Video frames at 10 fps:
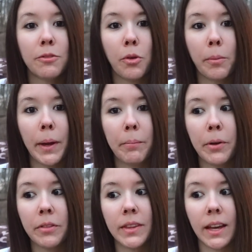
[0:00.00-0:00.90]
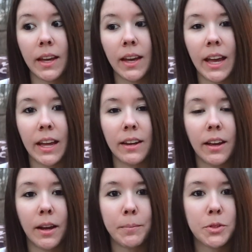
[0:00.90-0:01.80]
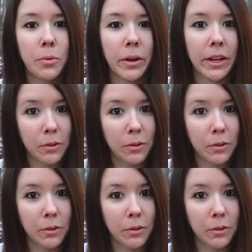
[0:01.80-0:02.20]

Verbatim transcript: for my birthday, and don't worry,